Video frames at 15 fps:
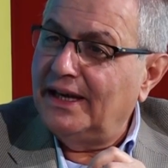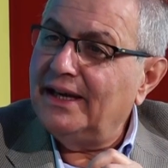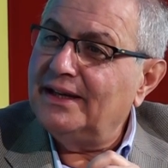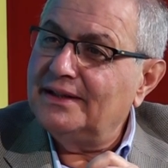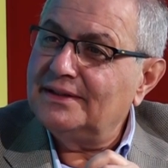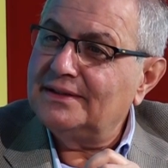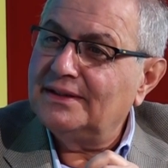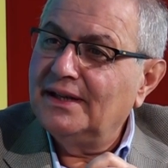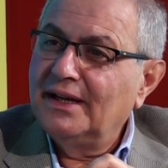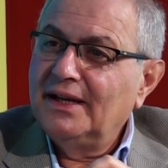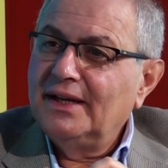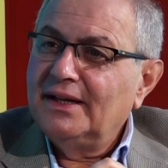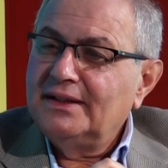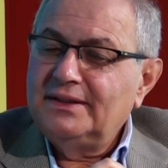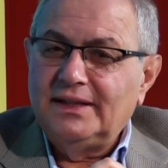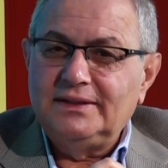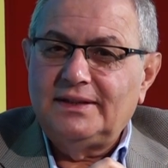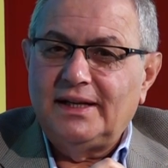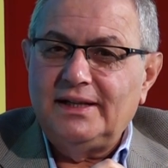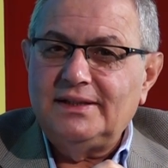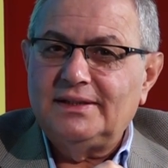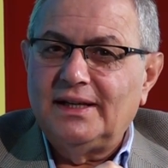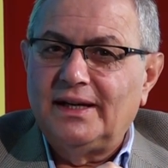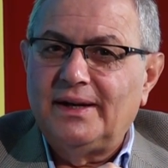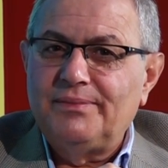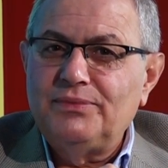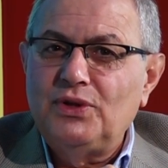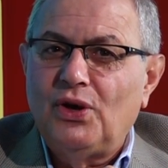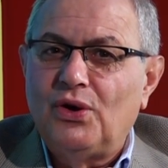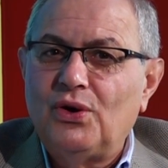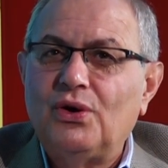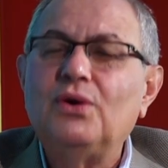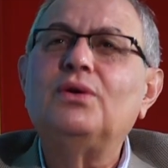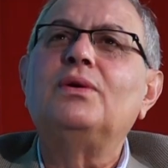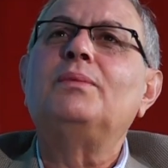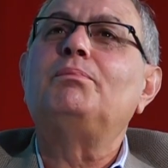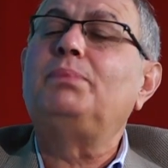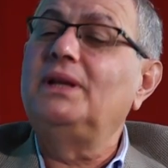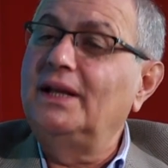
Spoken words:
case, then there is no